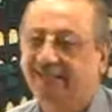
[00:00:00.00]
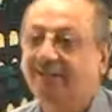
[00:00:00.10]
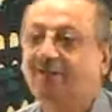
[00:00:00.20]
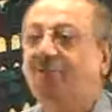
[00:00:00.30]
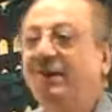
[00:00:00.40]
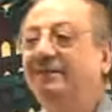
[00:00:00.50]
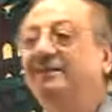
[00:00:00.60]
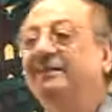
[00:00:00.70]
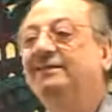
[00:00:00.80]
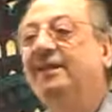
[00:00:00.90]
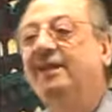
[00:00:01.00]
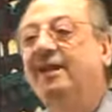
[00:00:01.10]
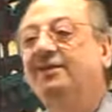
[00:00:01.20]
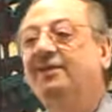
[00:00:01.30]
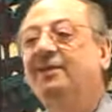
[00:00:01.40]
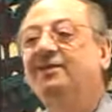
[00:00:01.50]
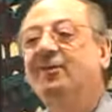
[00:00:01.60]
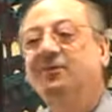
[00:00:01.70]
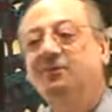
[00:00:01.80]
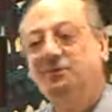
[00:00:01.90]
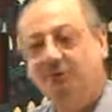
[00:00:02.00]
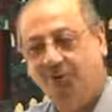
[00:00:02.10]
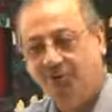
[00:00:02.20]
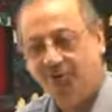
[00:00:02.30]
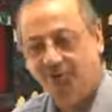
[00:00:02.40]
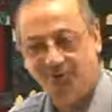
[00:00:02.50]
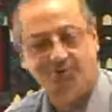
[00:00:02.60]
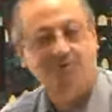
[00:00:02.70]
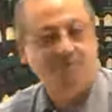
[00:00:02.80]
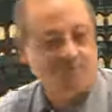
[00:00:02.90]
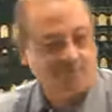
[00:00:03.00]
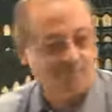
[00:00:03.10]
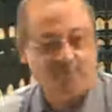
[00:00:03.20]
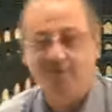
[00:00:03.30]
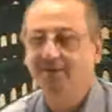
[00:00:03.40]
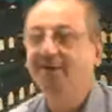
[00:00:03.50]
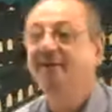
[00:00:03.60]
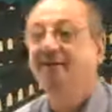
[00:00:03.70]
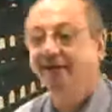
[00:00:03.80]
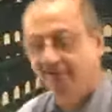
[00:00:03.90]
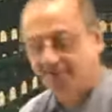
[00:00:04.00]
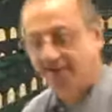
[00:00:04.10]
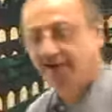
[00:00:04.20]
The one thing that I really want to show you tomorrow, if